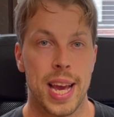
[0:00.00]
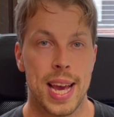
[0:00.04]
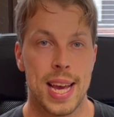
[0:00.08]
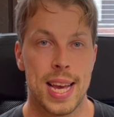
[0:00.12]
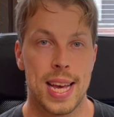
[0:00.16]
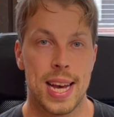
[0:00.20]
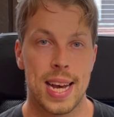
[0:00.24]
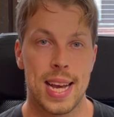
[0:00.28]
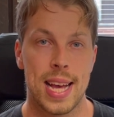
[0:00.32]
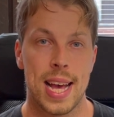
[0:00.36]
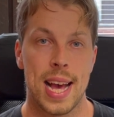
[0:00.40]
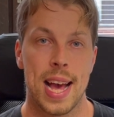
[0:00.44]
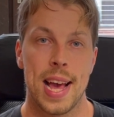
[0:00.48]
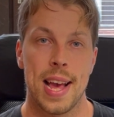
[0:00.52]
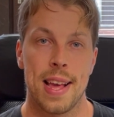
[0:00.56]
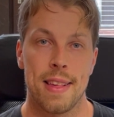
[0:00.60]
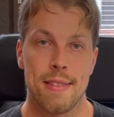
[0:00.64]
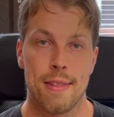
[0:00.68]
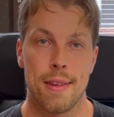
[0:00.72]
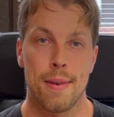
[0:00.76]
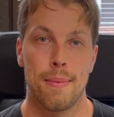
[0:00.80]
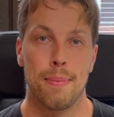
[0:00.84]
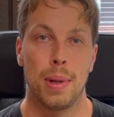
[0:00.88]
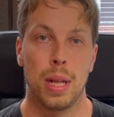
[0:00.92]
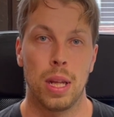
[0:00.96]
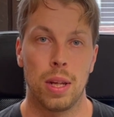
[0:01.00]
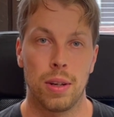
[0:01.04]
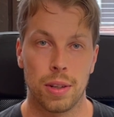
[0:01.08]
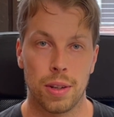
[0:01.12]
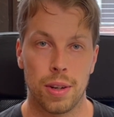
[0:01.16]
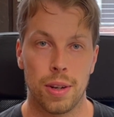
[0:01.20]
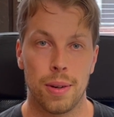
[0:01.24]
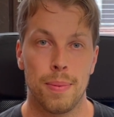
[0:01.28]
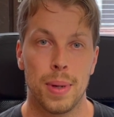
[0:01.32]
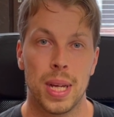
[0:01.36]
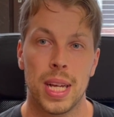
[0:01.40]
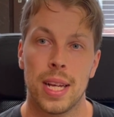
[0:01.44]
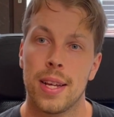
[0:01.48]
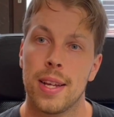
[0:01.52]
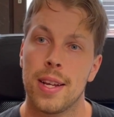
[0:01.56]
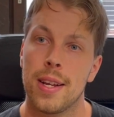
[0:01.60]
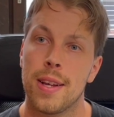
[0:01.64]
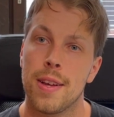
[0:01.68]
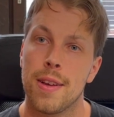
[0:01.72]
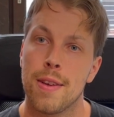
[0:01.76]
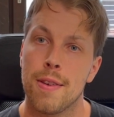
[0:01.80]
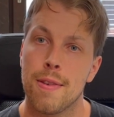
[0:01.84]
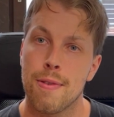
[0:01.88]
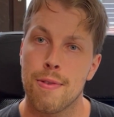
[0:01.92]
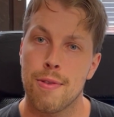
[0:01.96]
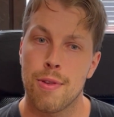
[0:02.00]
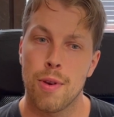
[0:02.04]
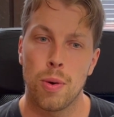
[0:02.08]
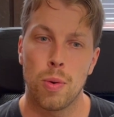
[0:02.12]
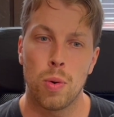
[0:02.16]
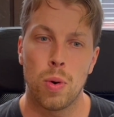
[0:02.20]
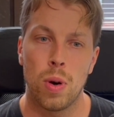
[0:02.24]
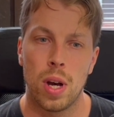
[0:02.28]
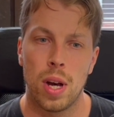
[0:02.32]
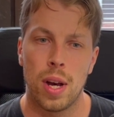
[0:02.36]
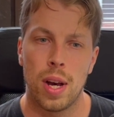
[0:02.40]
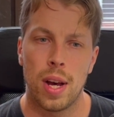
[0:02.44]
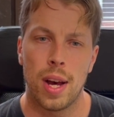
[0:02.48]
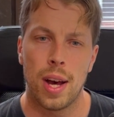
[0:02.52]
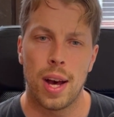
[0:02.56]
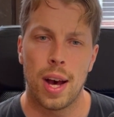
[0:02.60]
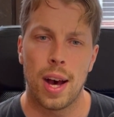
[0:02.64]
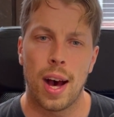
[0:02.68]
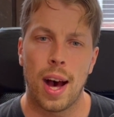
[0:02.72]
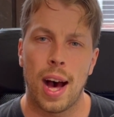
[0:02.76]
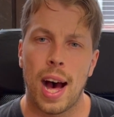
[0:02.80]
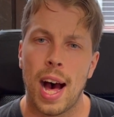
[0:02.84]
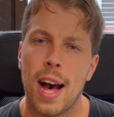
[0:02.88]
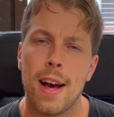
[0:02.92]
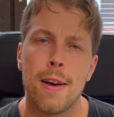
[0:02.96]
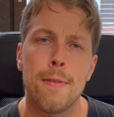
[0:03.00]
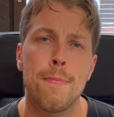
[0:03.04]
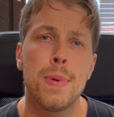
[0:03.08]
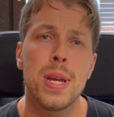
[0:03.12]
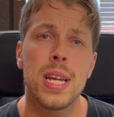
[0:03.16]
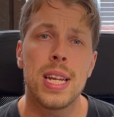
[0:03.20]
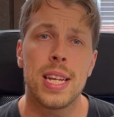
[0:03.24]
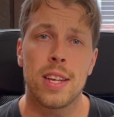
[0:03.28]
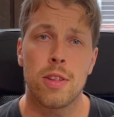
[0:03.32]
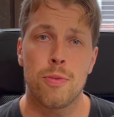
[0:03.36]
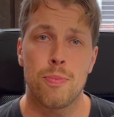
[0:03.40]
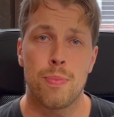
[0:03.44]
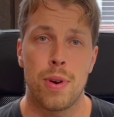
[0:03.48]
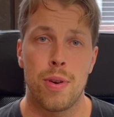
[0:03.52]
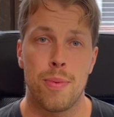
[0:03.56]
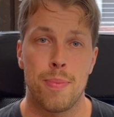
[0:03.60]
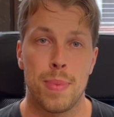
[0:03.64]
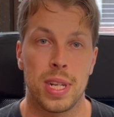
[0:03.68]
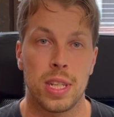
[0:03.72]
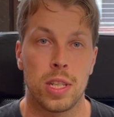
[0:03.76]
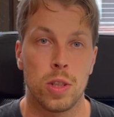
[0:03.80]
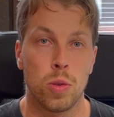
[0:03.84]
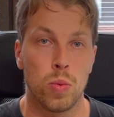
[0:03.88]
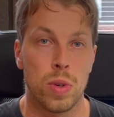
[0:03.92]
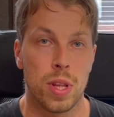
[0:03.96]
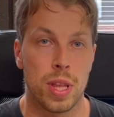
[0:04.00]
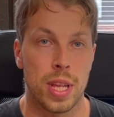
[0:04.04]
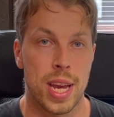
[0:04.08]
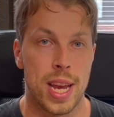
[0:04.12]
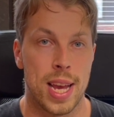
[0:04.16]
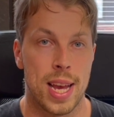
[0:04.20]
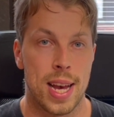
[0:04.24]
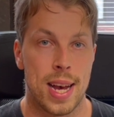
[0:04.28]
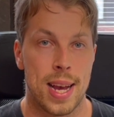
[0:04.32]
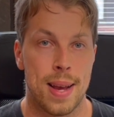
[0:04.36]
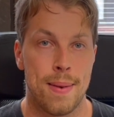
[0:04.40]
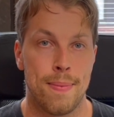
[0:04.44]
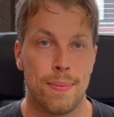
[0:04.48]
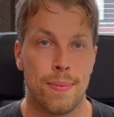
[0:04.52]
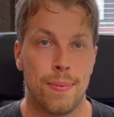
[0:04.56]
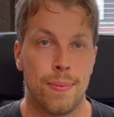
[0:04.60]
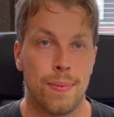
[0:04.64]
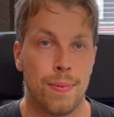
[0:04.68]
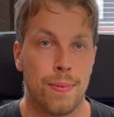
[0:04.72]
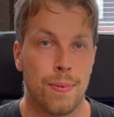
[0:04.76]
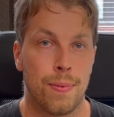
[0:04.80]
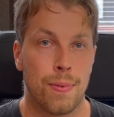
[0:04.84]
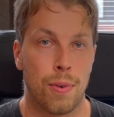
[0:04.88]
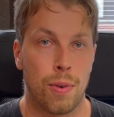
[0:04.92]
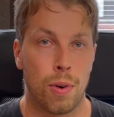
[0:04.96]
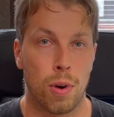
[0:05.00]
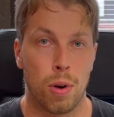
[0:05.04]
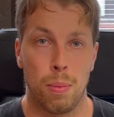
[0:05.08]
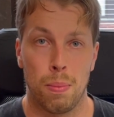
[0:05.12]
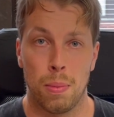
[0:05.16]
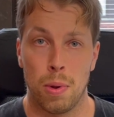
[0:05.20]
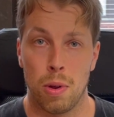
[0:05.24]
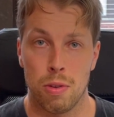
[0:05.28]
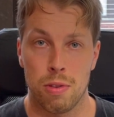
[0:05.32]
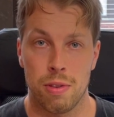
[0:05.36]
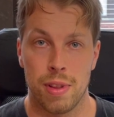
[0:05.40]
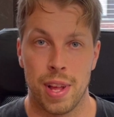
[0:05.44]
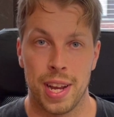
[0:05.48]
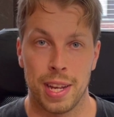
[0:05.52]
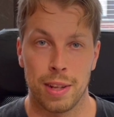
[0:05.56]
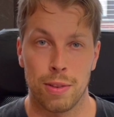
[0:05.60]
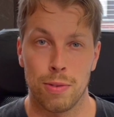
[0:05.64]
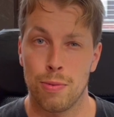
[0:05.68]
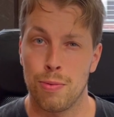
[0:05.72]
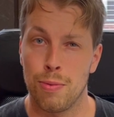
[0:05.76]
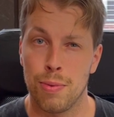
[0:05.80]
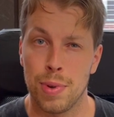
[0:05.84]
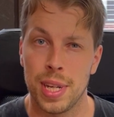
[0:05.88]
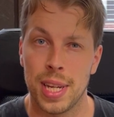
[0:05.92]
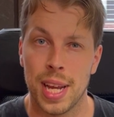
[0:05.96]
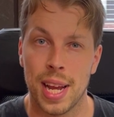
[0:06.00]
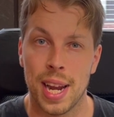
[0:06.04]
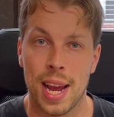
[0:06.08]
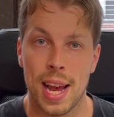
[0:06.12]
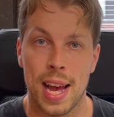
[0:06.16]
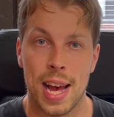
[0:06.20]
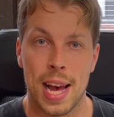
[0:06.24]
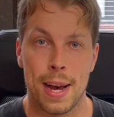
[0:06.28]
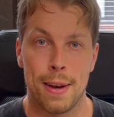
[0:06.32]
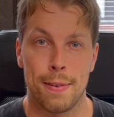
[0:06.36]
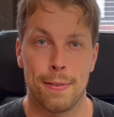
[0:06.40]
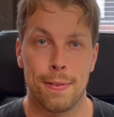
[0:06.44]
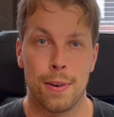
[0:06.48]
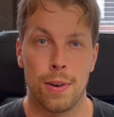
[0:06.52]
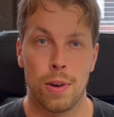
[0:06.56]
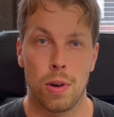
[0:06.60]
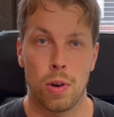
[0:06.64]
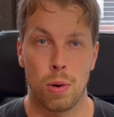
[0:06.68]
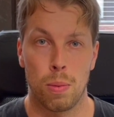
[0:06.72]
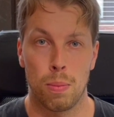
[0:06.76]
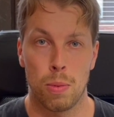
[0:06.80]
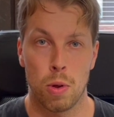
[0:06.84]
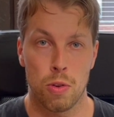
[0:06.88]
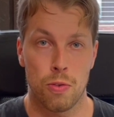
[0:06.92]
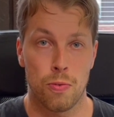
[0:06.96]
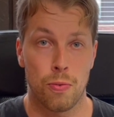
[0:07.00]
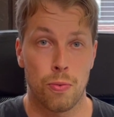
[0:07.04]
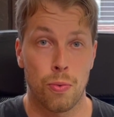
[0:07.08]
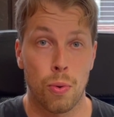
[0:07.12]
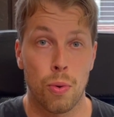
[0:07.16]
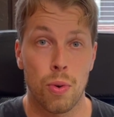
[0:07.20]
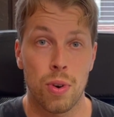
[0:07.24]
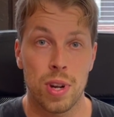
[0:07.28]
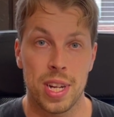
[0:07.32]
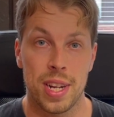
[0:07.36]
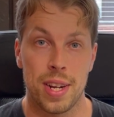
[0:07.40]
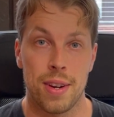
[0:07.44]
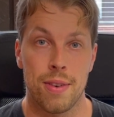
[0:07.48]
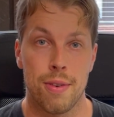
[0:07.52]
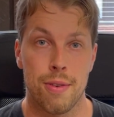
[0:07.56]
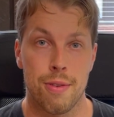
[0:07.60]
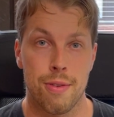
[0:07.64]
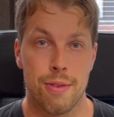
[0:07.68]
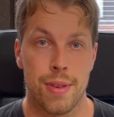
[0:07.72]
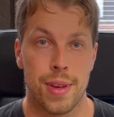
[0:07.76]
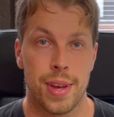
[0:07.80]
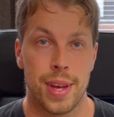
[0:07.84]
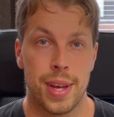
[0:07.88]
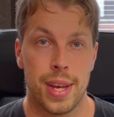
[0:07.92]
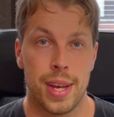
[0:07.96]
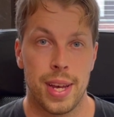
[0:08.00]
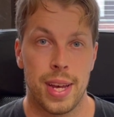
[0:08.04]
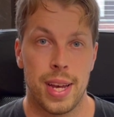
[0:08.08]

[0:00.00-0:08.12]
AI as a blogger. So I've been experimenting with AI for almost like 3.5, almost 4 years.